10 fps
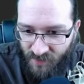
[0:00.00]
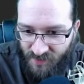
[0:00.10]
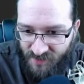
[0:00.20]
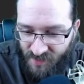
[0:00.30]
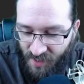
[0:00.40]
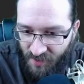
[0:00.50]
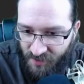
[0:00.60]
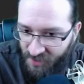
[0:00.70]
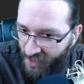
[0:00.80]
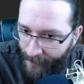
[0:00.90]
Skyline draw.
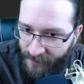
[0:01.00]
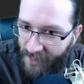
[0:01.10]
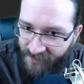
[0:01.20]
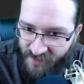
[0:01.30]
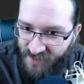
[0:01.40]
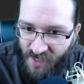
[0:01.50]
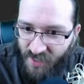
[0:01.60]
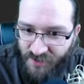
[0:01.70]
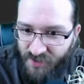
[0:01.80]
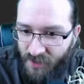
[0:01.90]
It's gonna happen after the
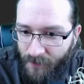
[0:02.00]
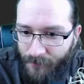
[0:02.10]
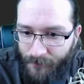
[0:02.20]
skyline draw.